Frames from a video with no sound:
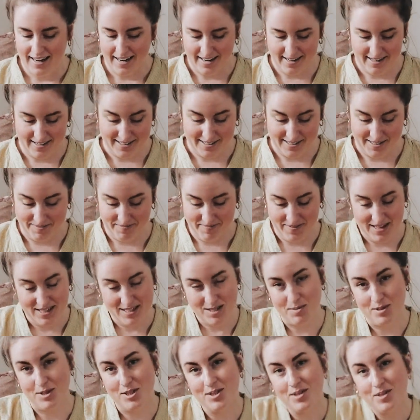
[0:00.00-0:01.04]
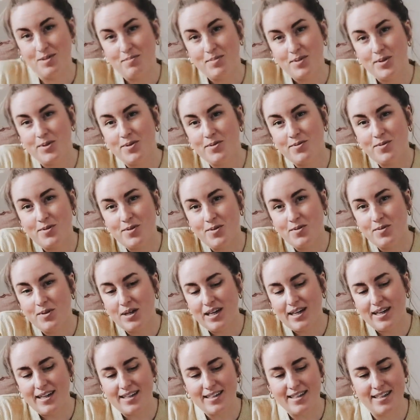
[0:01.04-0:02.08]
especially a beautiful
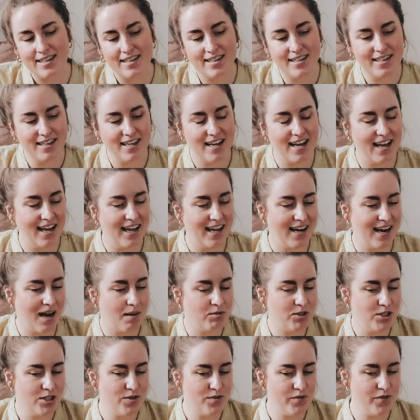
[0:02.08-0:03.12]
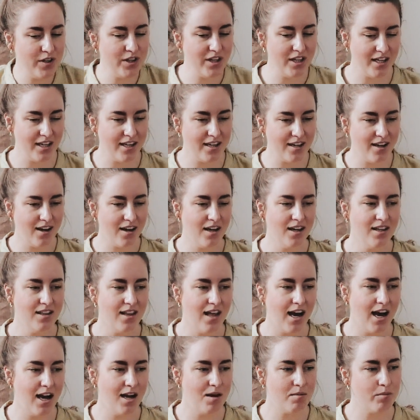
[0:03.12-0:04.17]
one. And I'm just feeling a
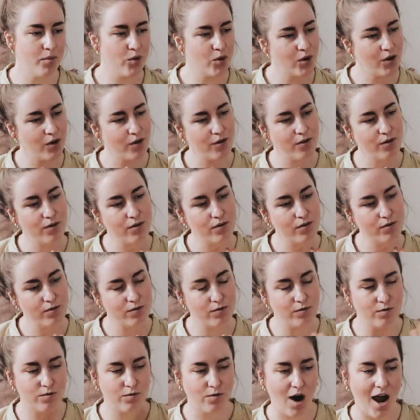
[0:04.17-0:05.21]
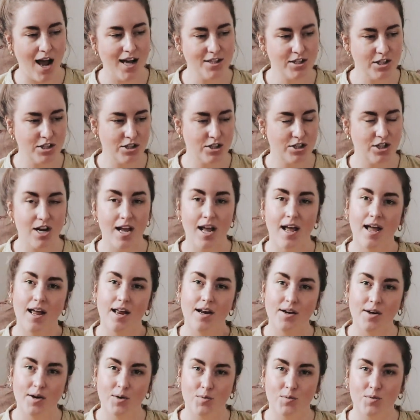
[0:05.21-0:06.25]
lot more fresh
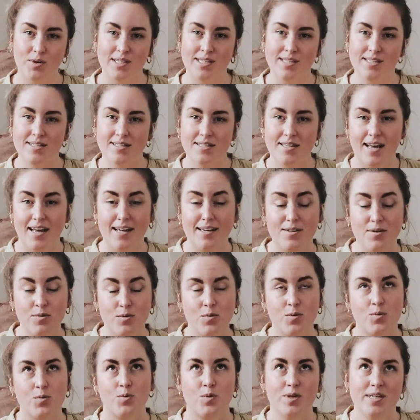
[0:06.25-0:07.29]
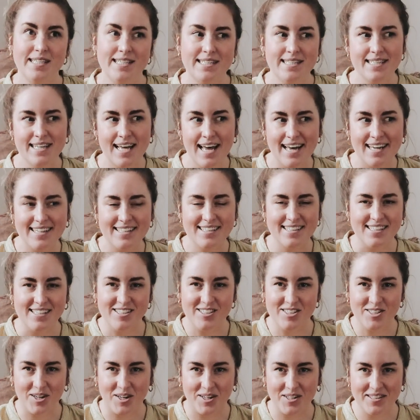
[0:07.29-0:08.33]
and reset to
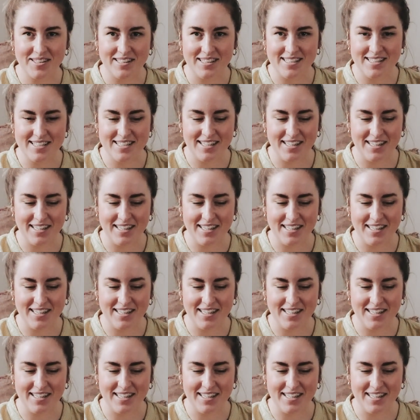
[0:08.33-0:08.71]
start this